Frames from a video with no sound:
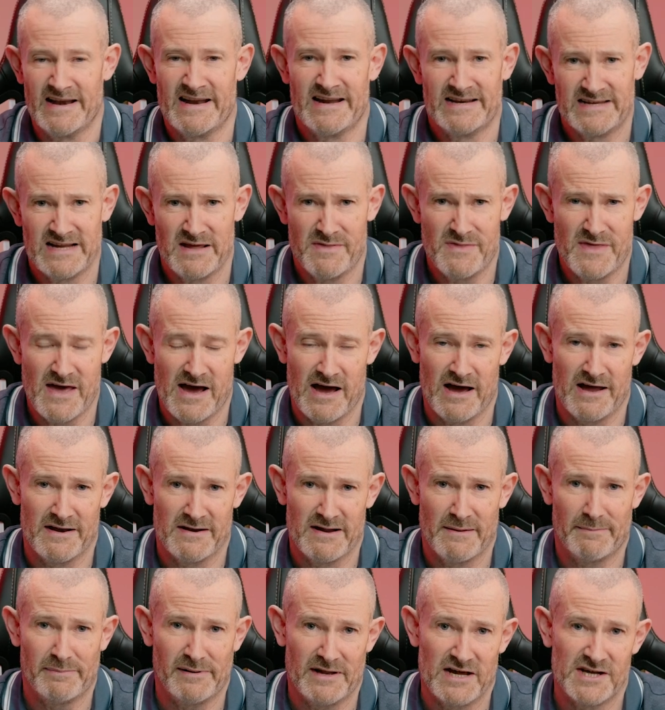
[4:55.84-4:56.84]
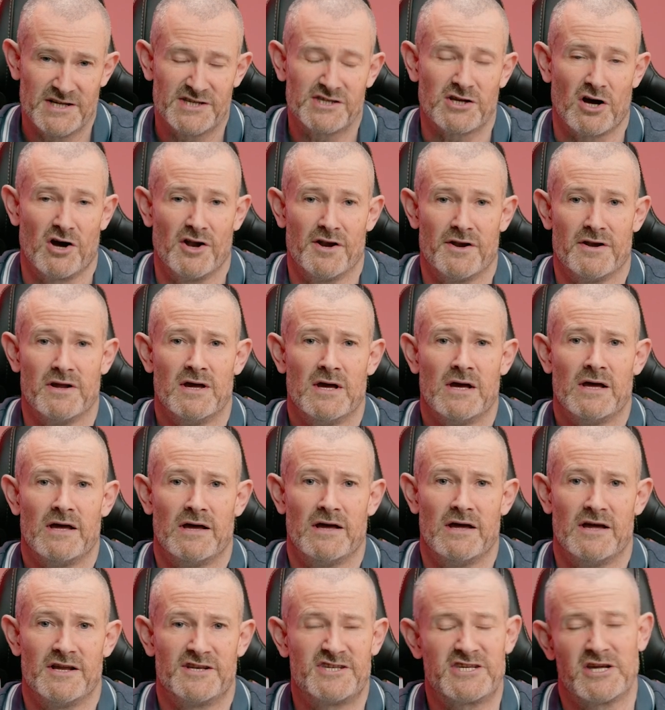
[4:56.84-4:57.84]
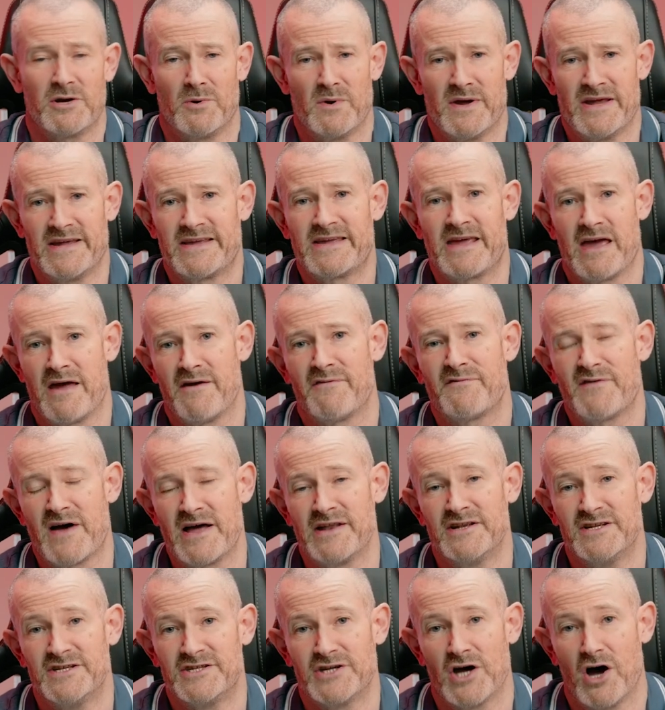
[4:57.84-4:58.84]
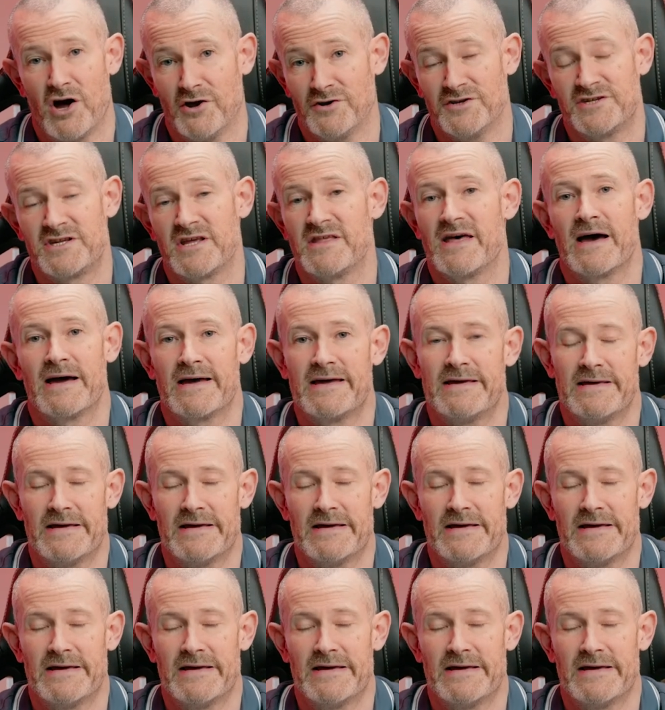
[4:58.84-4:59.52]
and I did that and I placed on two EK fans onto that